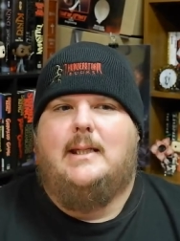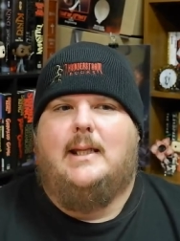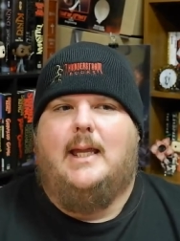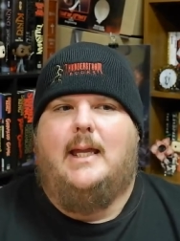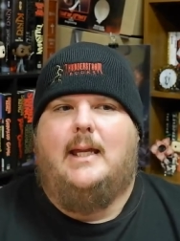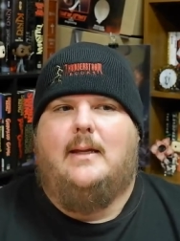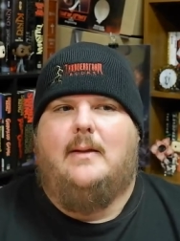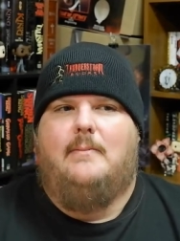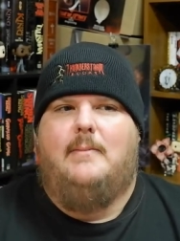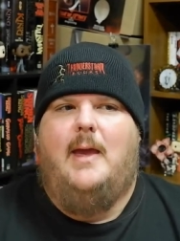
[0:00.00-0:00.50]

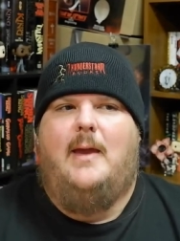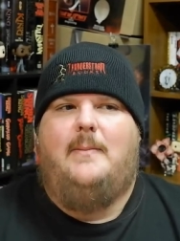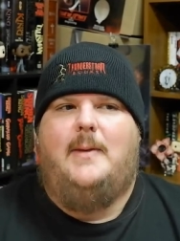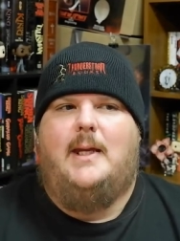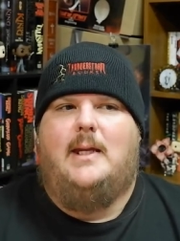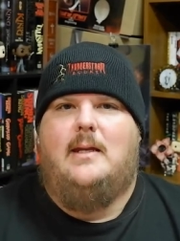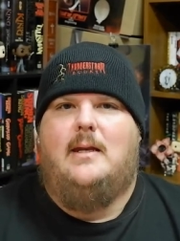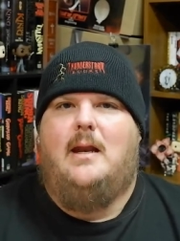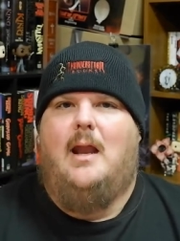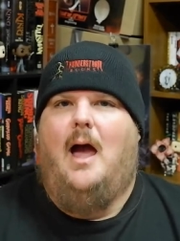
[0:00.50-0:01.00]
Like
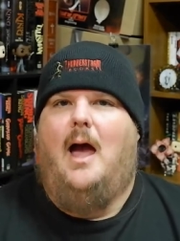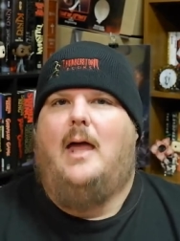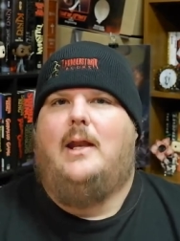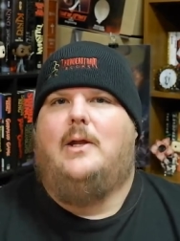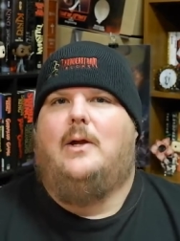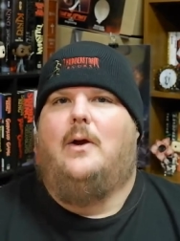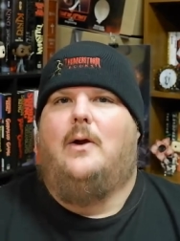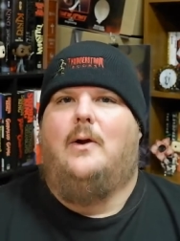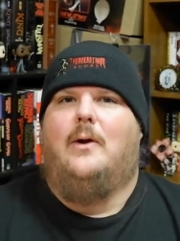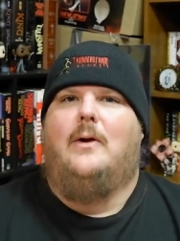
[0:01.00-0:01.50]
maybe not
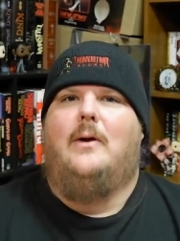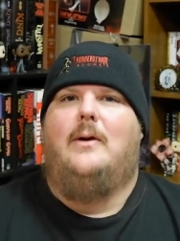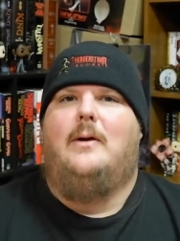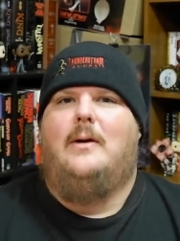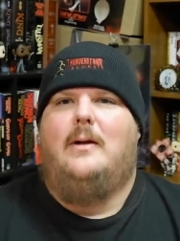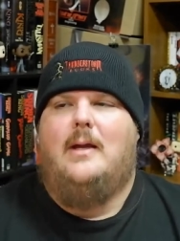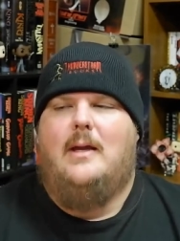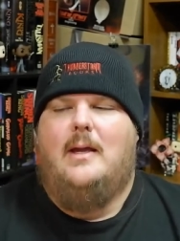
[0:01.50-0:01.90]
her,